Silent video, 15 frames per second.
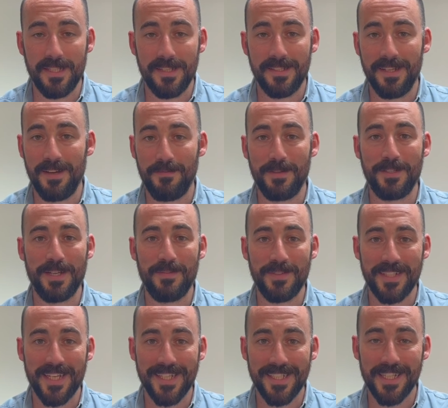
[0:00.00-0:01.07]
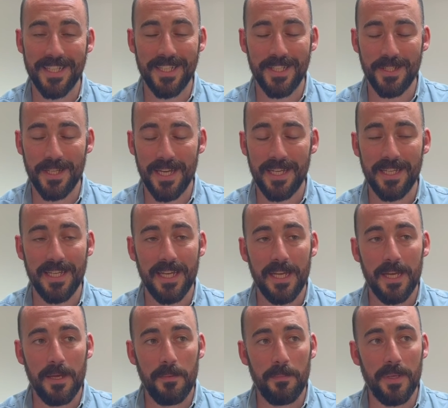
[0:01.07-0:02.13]
doesn't have much advertising in the UK,
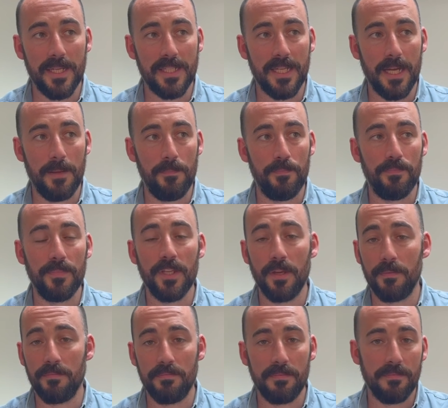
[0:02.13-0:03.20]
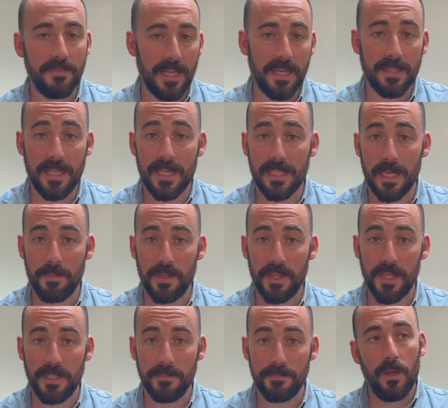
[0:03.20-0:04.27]
but that type of
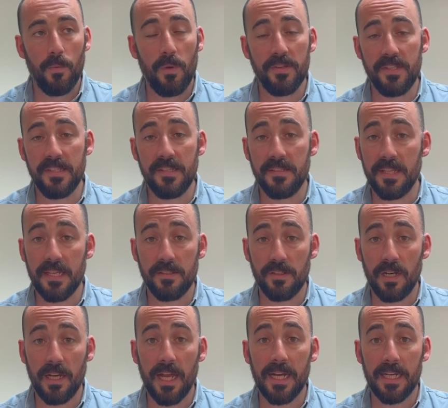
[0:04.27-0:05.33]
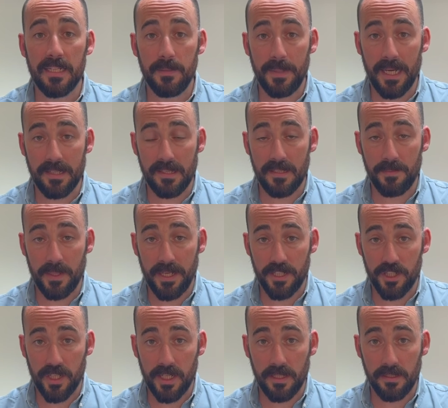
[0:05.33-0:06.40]
thing. Whereas this is things that are likely to be accessed by a
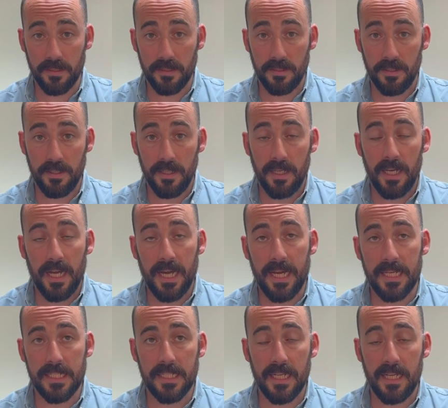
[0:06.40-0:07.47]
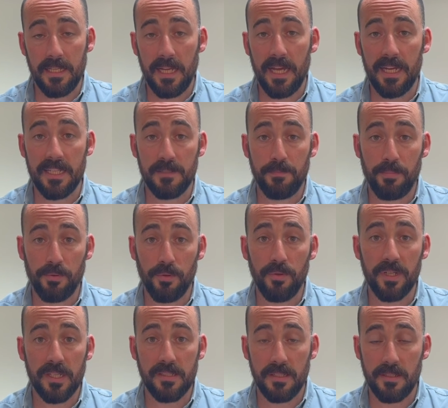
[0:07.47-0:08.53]
child. And at its
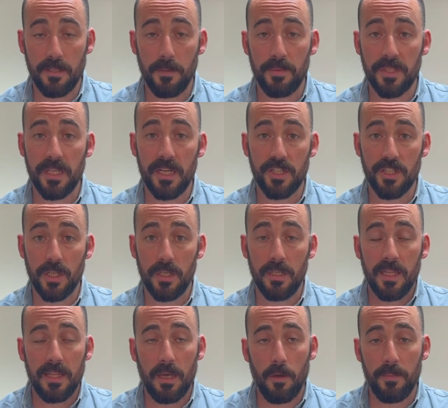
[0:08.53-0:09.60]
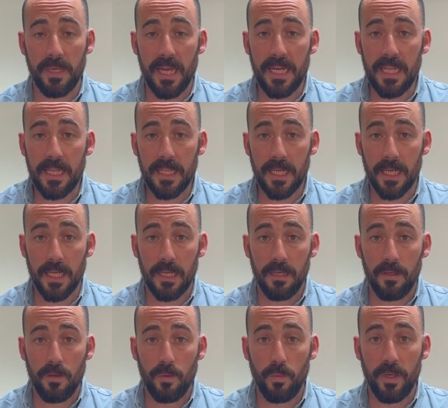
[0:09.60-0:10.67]
broadest interpretation, that would be anything
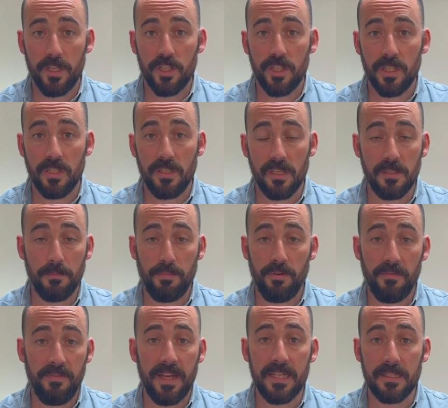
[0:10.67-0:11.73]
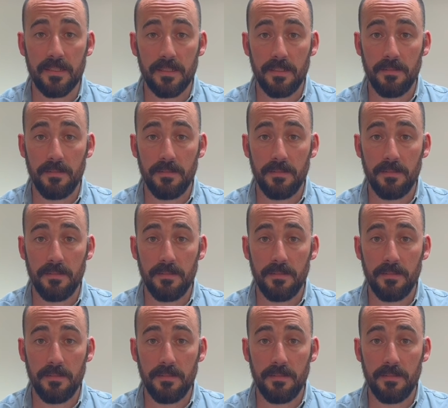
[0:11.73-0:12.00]
which doesn't prevent